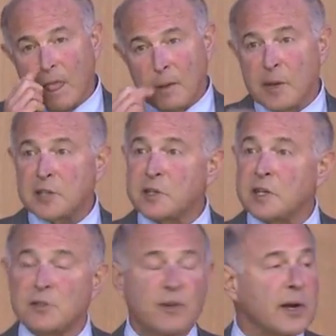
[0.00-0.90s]
And Madison
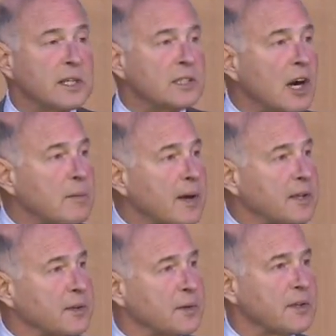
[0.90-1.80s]
gets very alarmed by
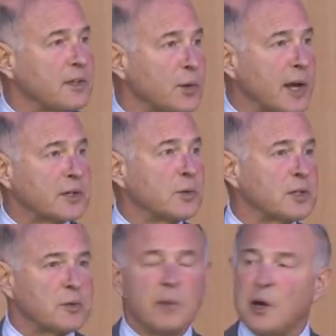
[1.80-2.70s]
the direction in
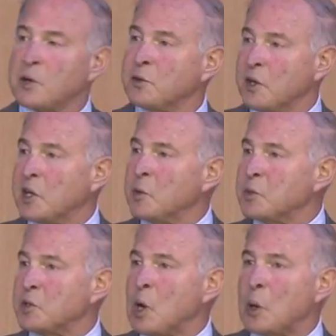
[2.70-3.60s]
which American thinking
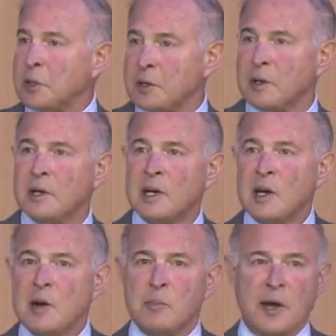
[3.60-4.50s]
was going,
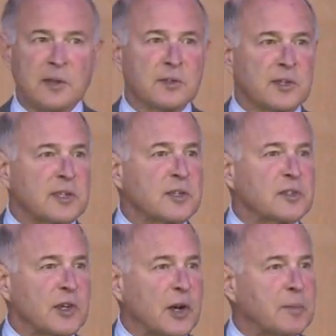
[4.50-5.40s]
by the
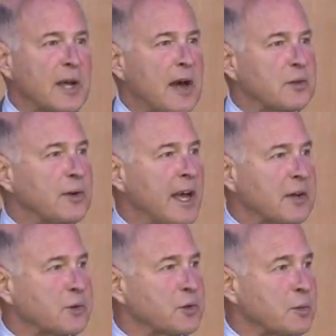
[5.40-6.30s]
insistence there would be either
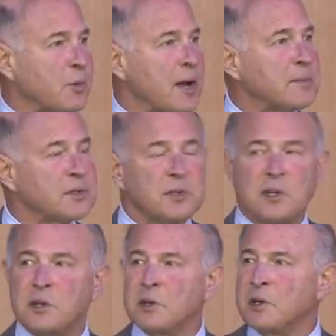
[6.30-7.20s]
national
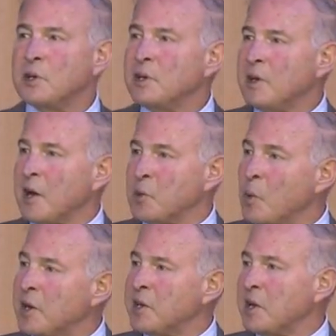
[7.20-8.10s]
supremacy on the
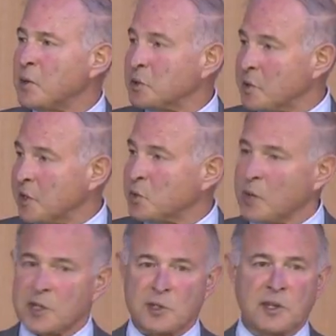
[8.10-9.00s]
one hand, or states'
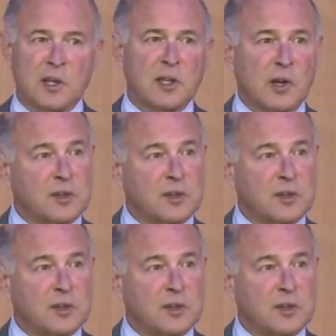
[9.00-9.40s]
rights on the other.